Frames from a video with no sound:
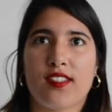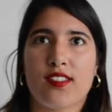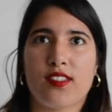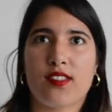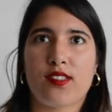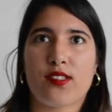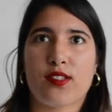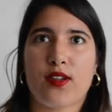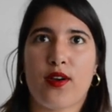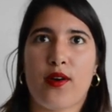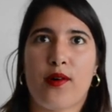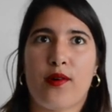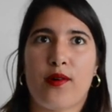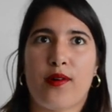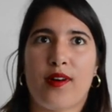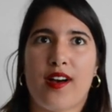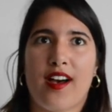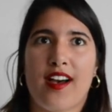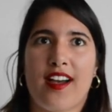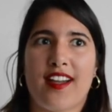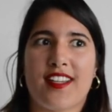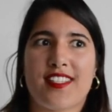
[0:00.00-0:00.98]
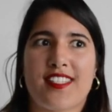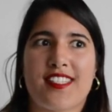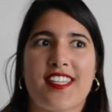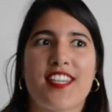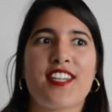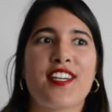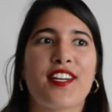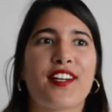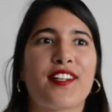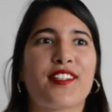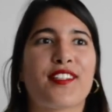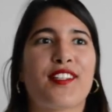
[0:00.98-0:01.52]
So I
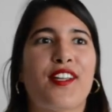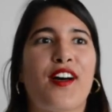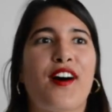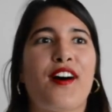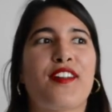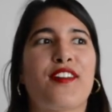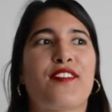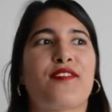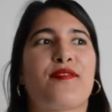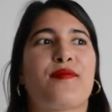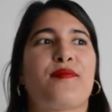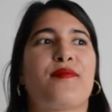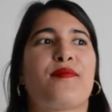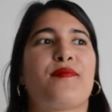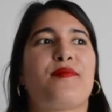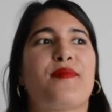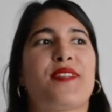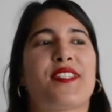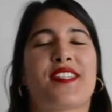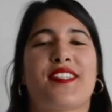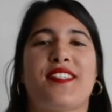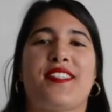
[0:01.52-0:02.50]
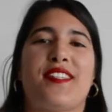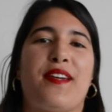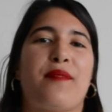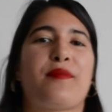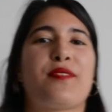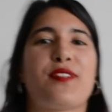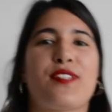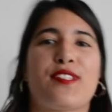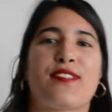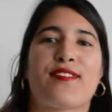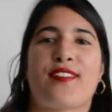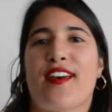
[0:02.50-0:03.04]
see a lot of
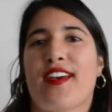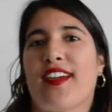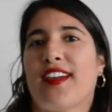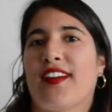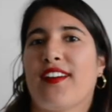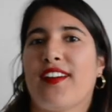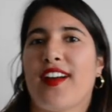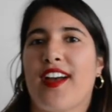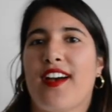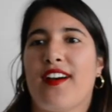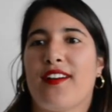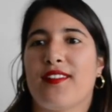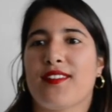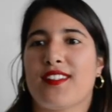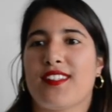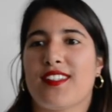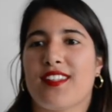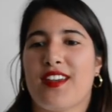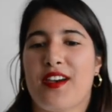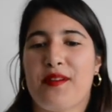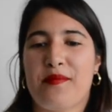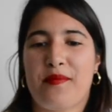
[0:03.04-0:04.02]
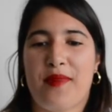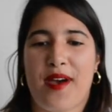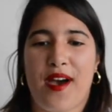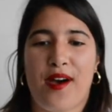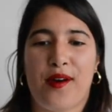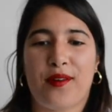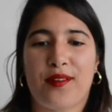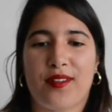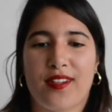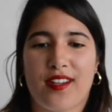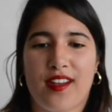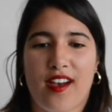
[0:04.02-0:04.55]
misconceptions flying around
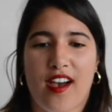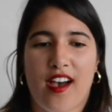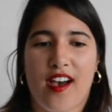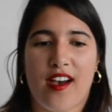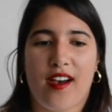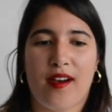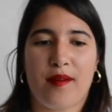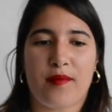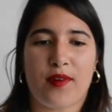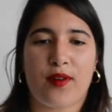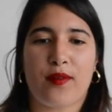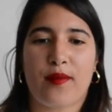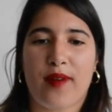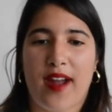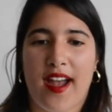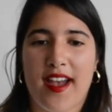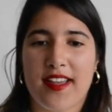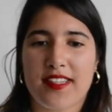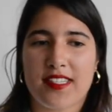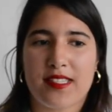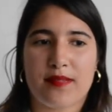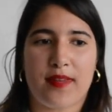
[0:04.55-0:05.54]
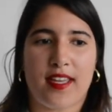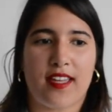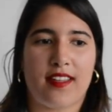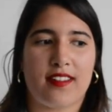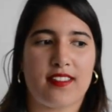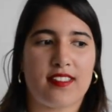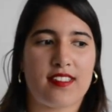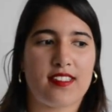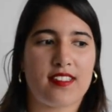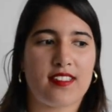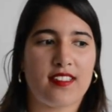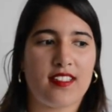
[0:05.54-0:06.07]
about
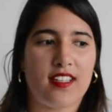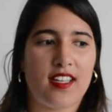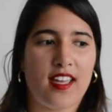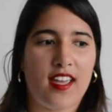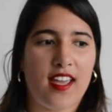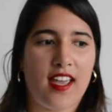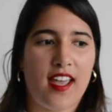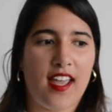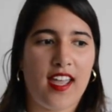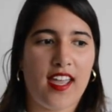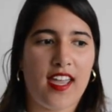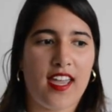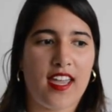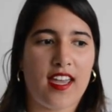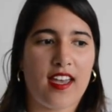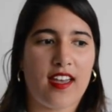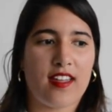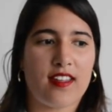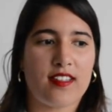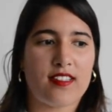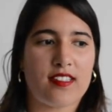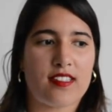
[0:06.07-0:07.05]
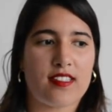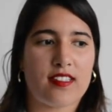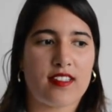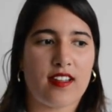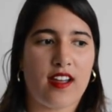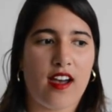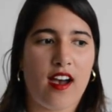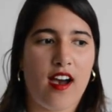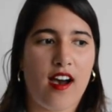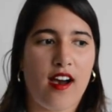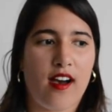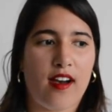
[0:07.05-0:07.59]
harassment. And
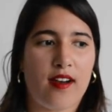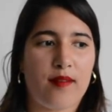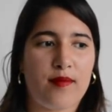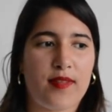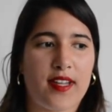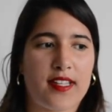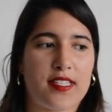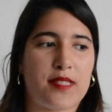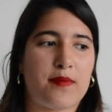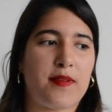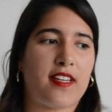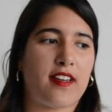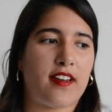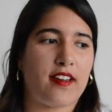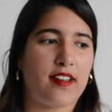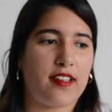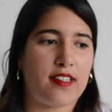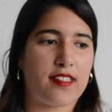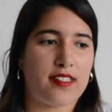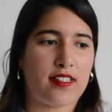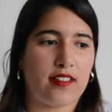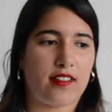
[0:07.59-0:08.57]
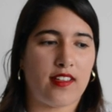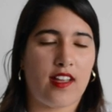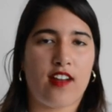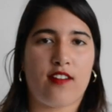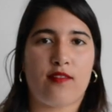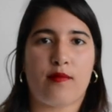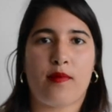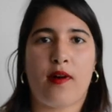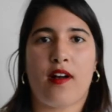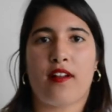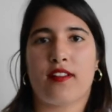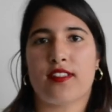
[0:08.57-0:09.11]
that's because a lot
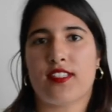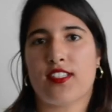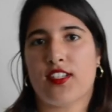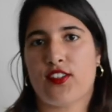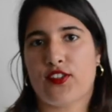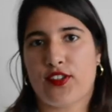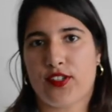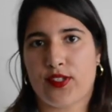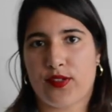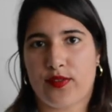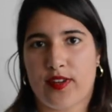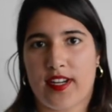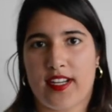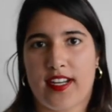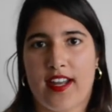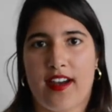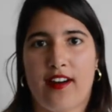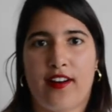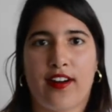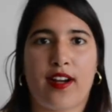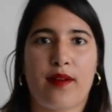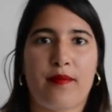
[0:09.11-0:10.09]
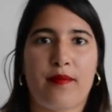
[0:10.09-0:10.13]
of politicians right now are